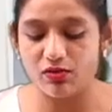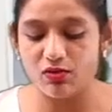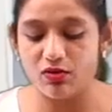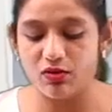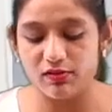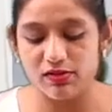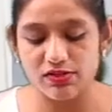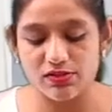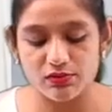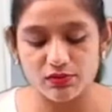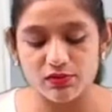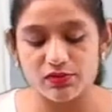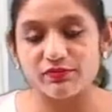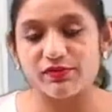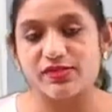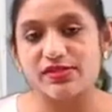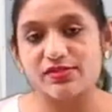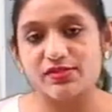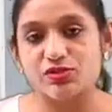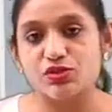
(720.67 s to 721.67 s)
overshoot
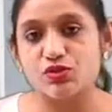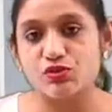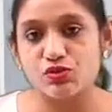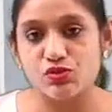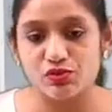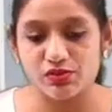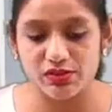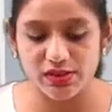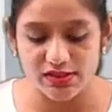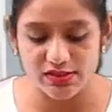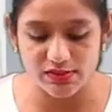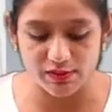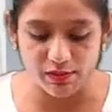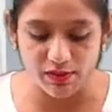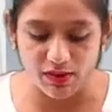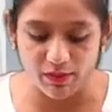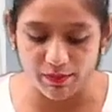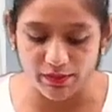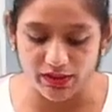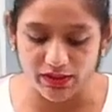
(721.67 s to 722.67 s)
which is due to its
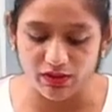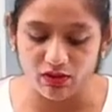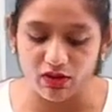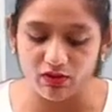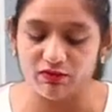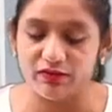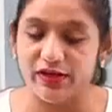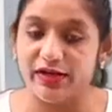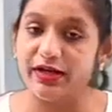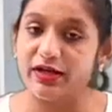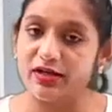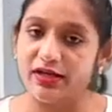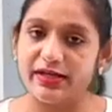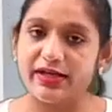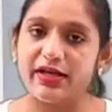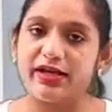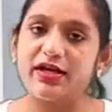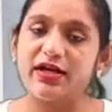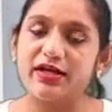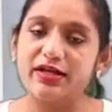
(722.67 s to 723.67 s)
property of
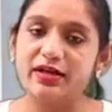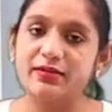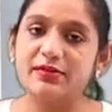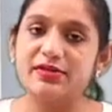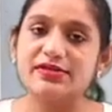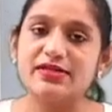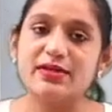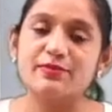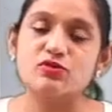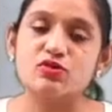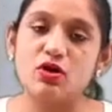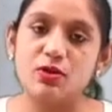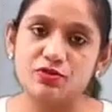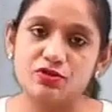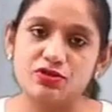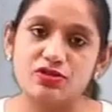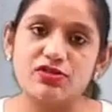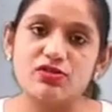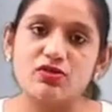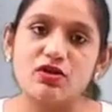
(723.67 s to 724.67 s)
inertia. Inertia means
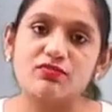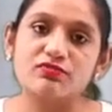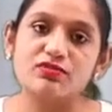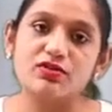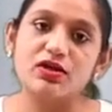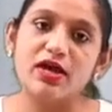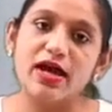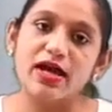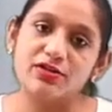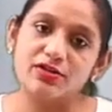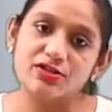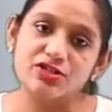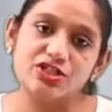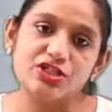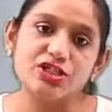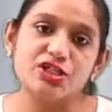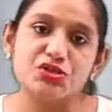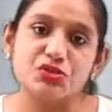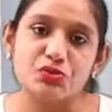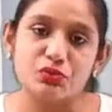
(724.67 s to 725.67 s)
absorptions of the
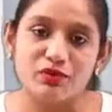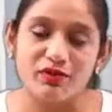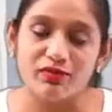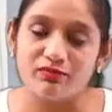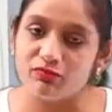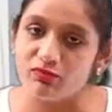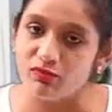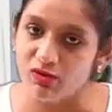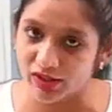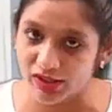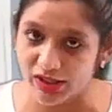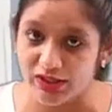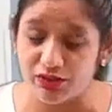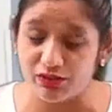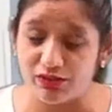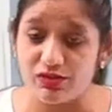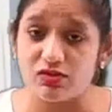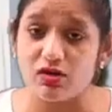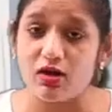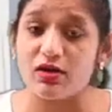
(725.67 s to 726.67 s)
energy into one
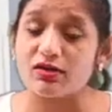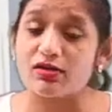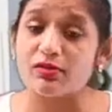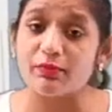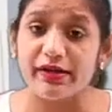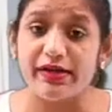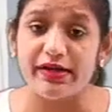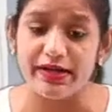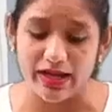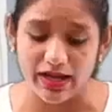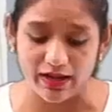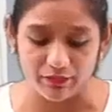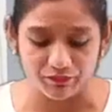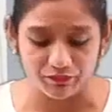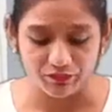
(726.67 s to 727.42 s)
molecules or the media,